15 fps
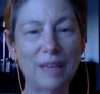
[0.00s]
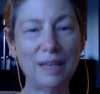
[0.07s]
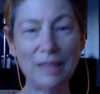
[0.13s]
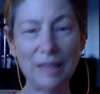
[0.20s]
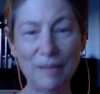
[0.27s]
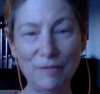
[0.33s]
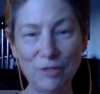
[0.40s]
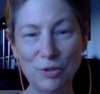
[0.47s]
I'd
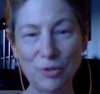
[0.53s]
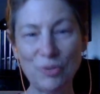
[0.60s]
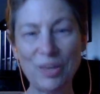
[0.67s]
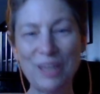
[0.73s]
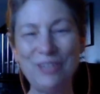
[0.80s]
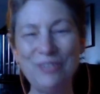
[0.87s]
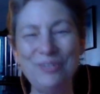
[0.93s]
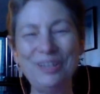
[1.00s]
love to.
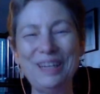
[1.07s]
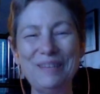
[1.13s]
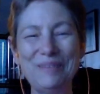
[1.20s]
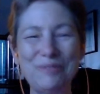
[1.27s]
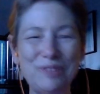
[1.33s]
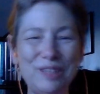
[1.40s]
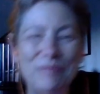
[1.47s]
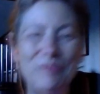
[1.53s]
Thank you again
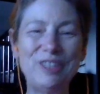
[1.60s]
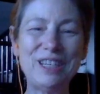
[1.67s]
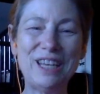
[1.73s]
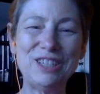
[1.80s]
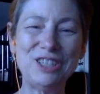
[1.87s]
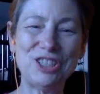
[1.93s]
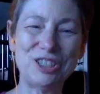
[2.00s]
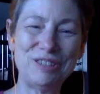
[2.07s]
for the
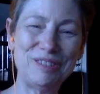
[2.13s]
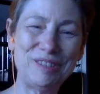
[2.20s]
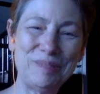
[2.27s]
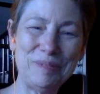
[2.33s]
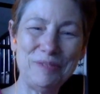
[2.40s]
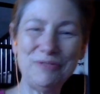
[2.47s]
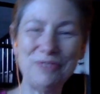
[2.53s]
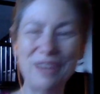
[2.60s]
invitation.
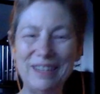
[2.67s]
It's been